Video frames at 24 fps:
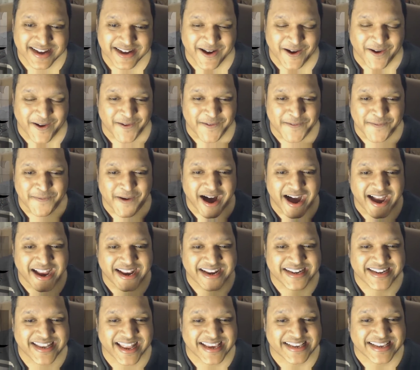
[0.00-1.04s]
Oh my
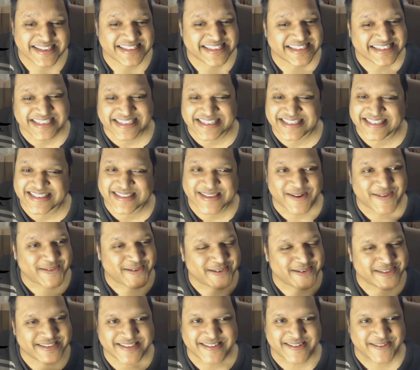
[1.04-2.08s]
day, this is so
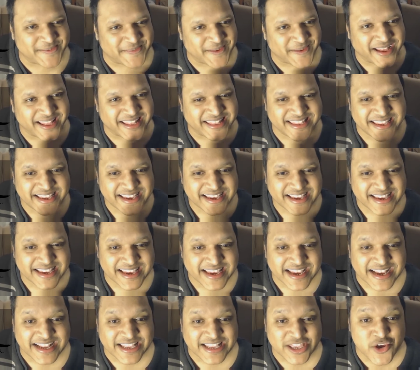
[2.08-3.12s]
awesome, man.
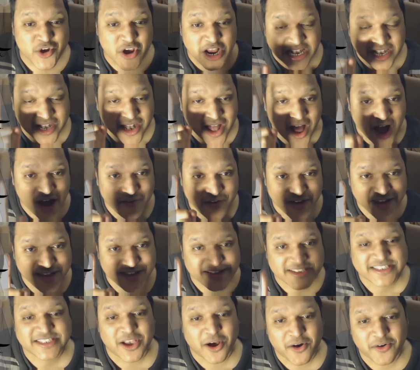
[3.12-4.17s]
You can laugh at
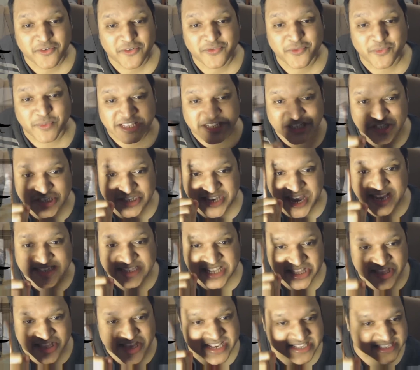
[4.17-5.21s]
yourself when the
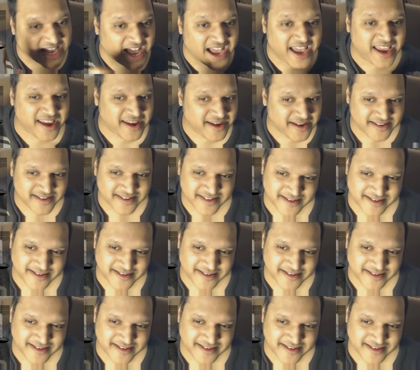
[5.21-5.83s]
stakes are this high.